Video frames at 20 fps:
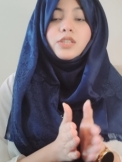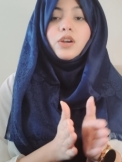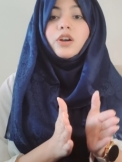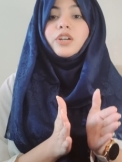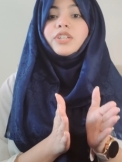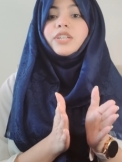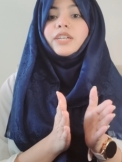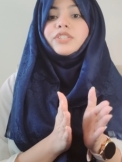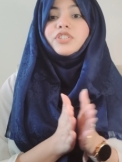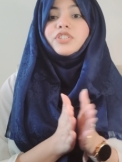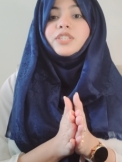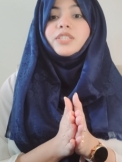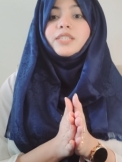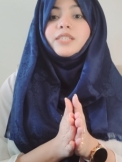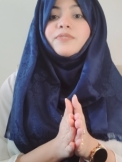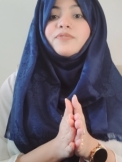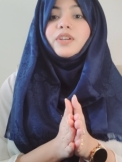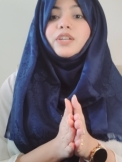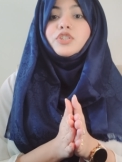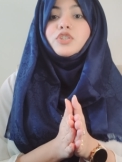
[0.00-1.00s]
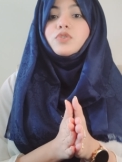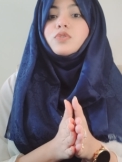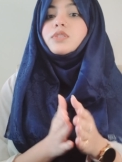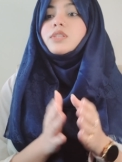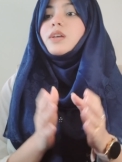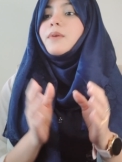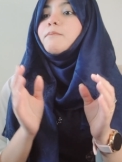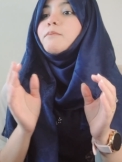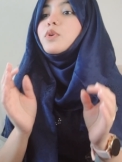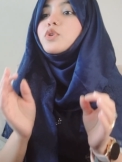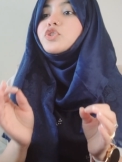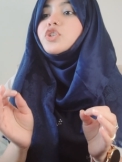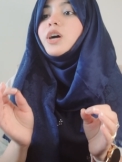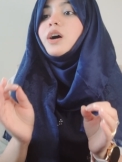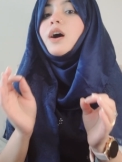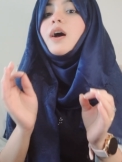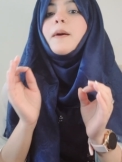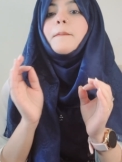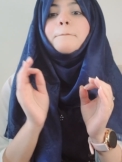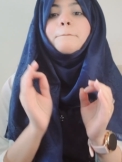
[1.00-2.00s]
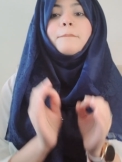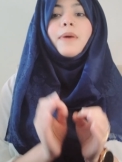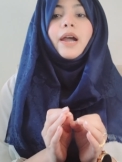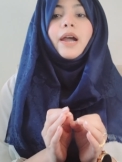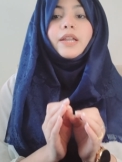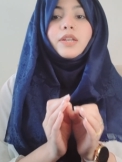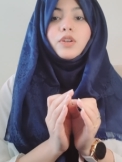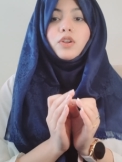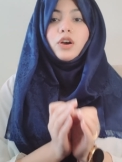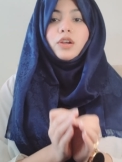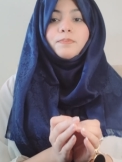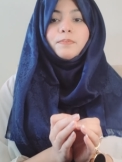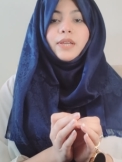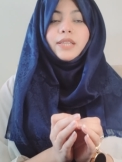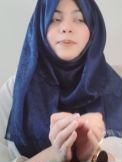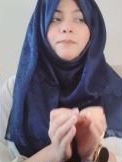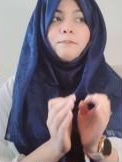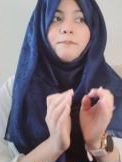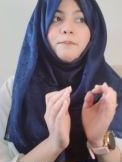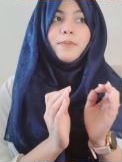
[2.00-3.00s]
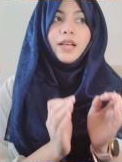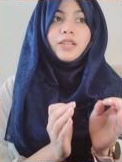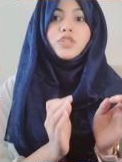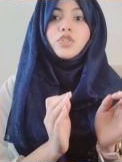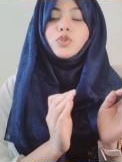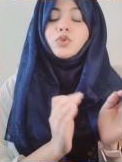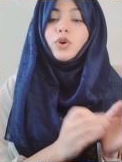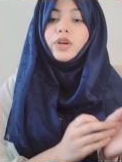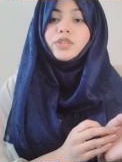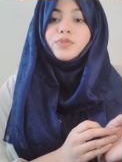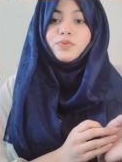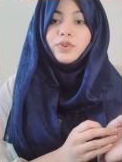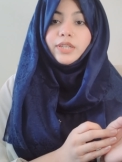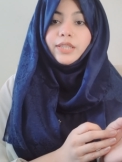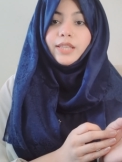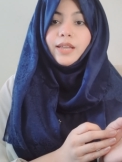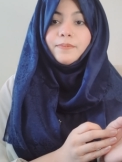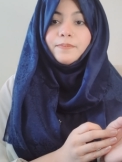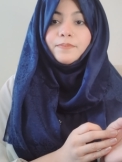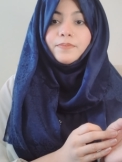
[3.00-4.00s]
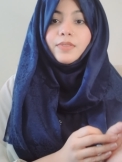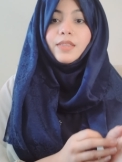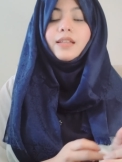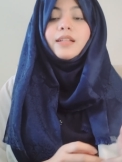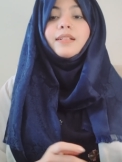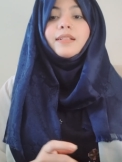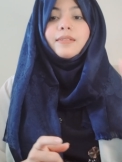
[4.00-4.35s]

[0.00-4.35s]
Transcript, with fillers: or digestive issues, kombucha might not be the best choice for them.